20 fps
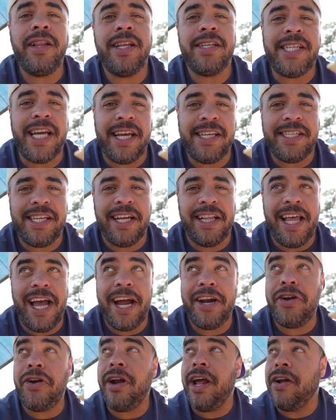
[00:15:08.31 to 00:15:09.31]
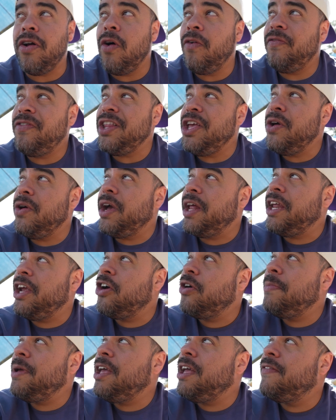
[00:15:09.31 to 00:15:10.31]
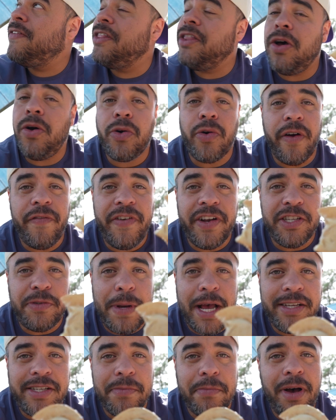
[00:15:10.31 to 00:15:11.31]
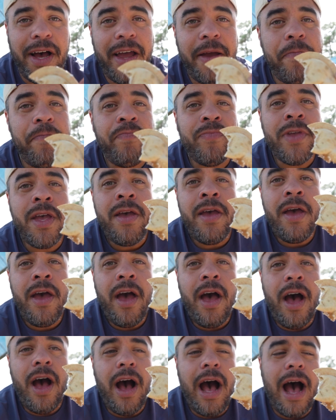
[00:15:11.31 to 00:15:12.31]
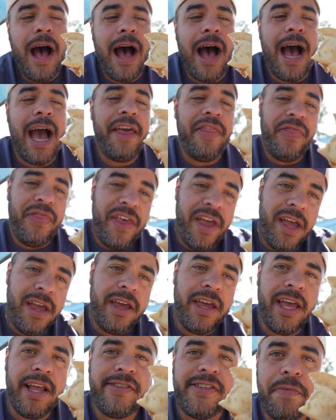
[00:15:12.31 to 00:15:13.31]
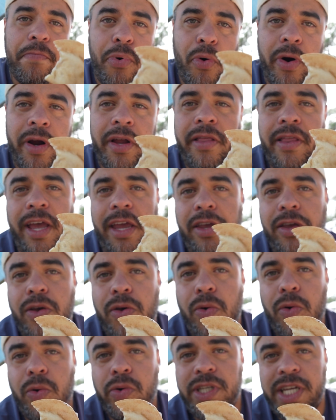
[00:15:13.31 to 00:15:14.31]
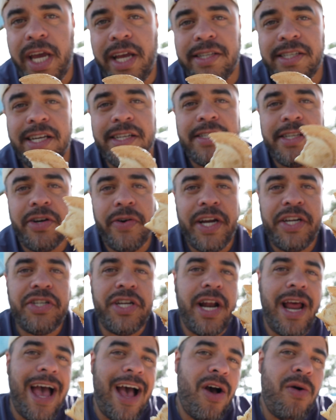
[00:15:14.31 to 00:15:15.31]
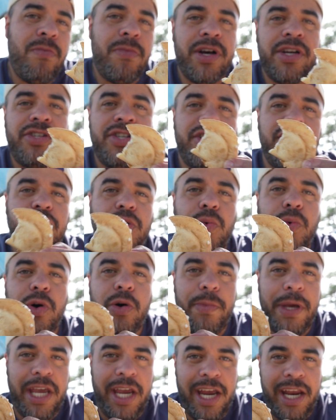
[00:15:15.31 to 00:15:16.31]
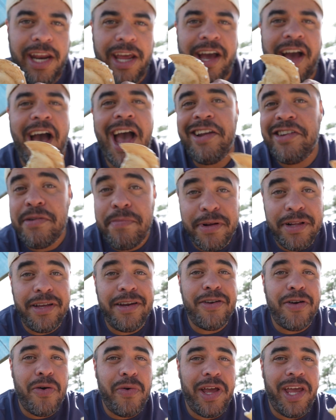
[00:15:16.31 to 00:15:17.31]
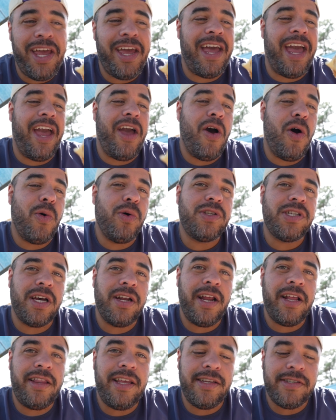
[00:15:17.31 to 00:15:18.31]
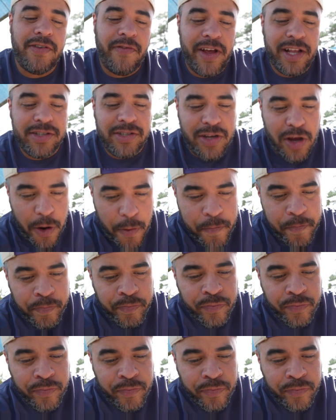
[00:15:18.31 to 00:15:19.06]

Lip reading: the tasting lanyard, and hopefully you can hear me even though Griffin is passing by, I think it's important that you take into consideration how much you will be eating. I typically don't eat a whole ton at these events, so